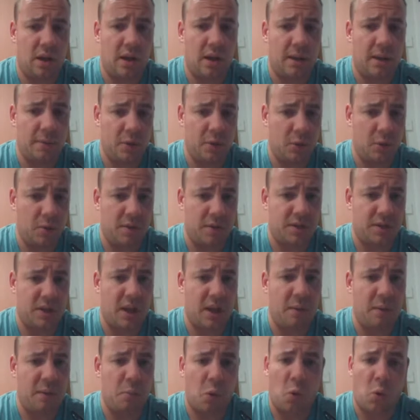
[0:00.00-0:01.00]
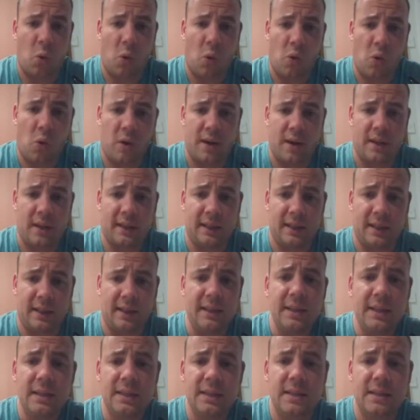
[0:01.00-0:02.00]
USA, Macquarie
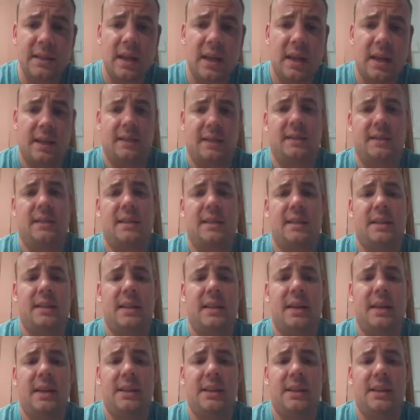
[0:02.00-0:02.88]
Links in Sydney,